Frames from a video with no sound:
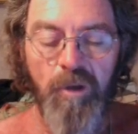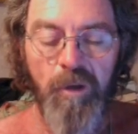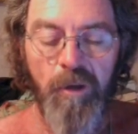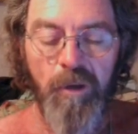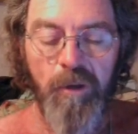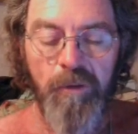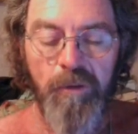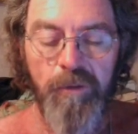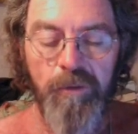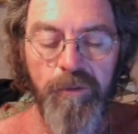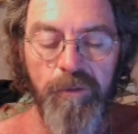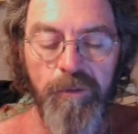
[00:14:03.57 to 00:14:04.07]

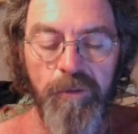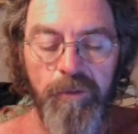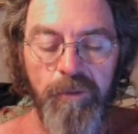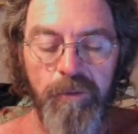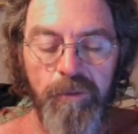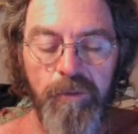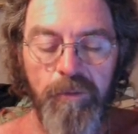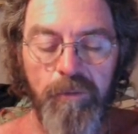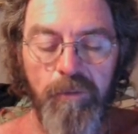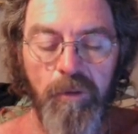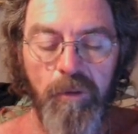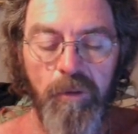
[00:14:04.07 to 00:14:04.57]
and
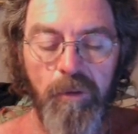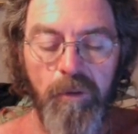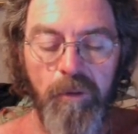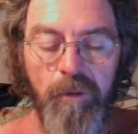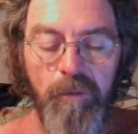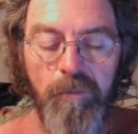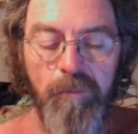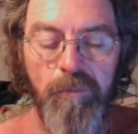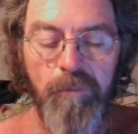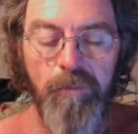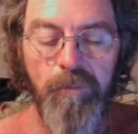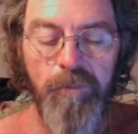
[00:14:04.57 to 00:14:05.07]

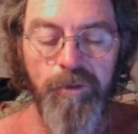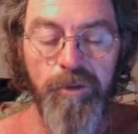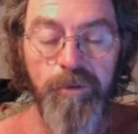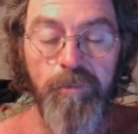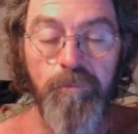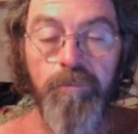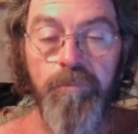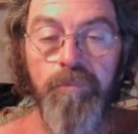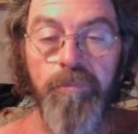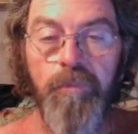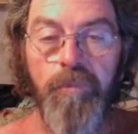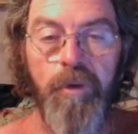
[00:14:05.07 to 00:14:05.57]
to
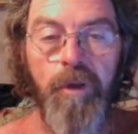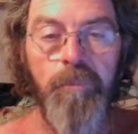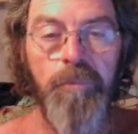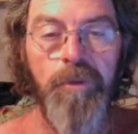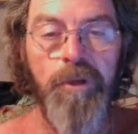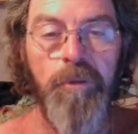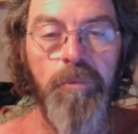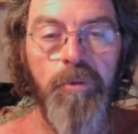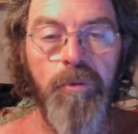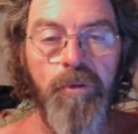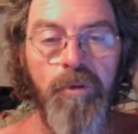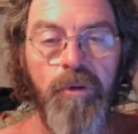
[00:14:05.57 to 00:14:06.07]
just let
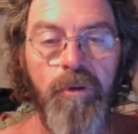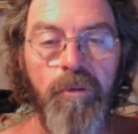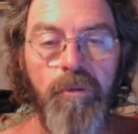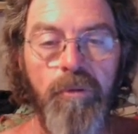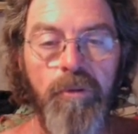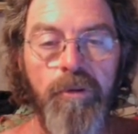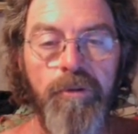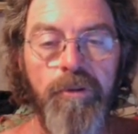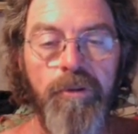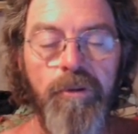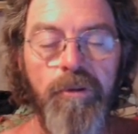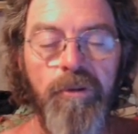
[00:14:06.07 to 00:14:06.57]
people know
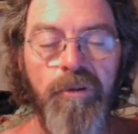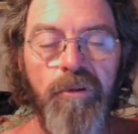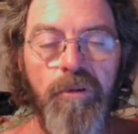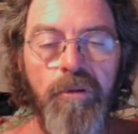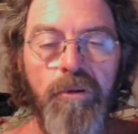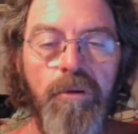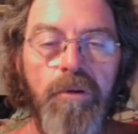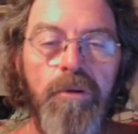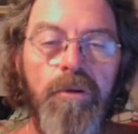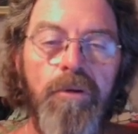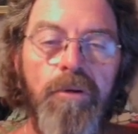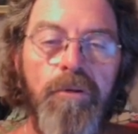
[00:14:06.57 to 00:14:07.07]
that they're
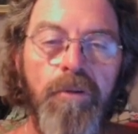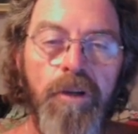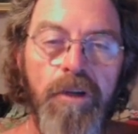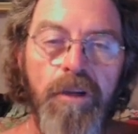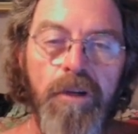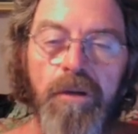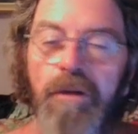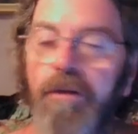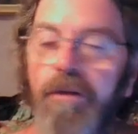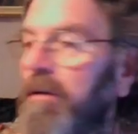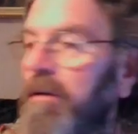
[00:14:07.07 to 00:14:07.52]
heard, right?